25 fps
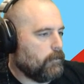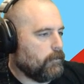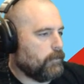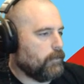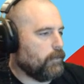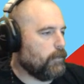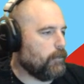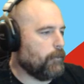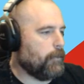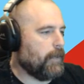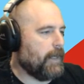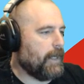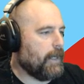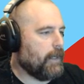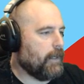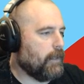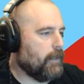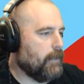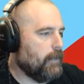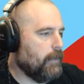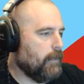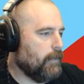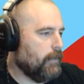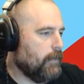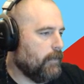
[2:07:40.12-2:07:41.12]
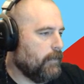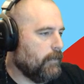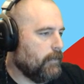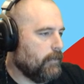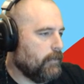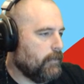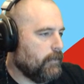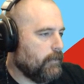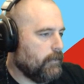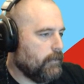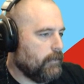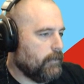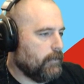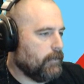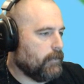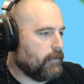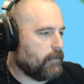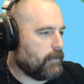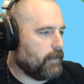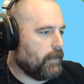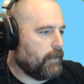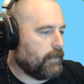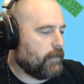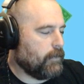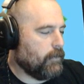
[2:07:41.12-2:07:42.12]
To the back.
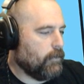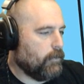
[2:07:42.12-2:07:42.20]
Okay,